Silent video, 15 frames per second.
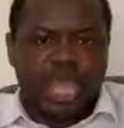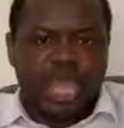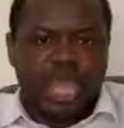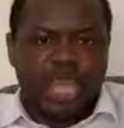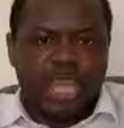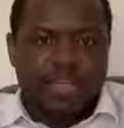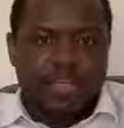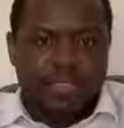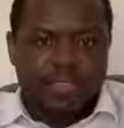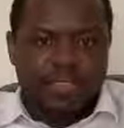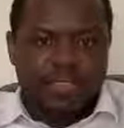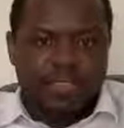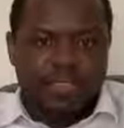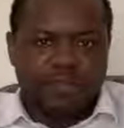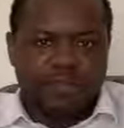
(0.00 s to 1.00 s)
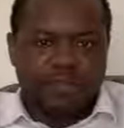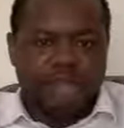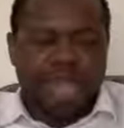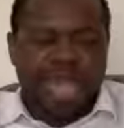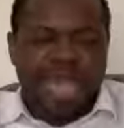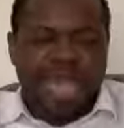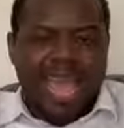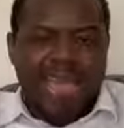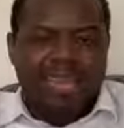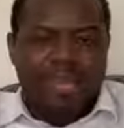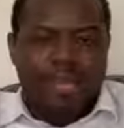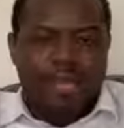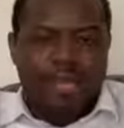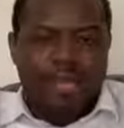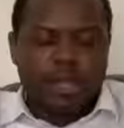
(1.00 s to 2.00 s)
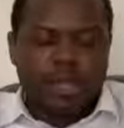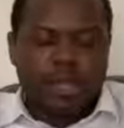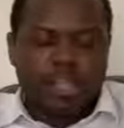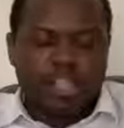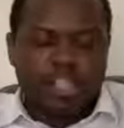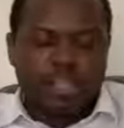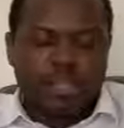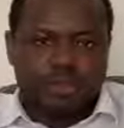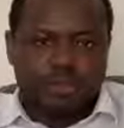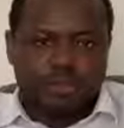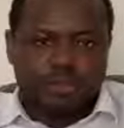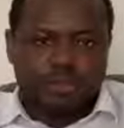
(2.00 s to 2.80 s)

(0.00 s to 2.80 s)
AK-47 has crashed.